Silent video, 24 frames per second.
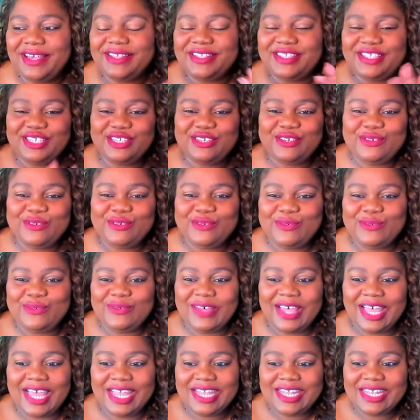
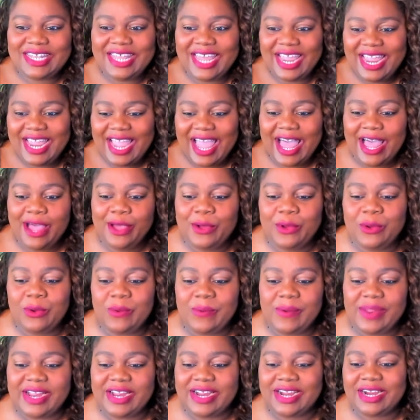to lay out
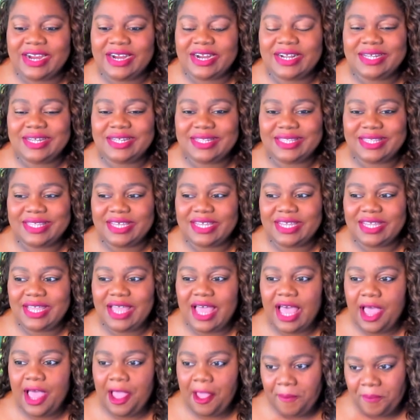where
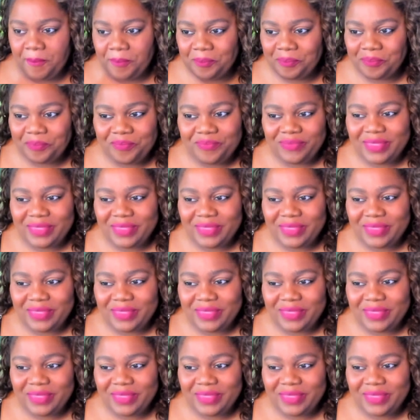the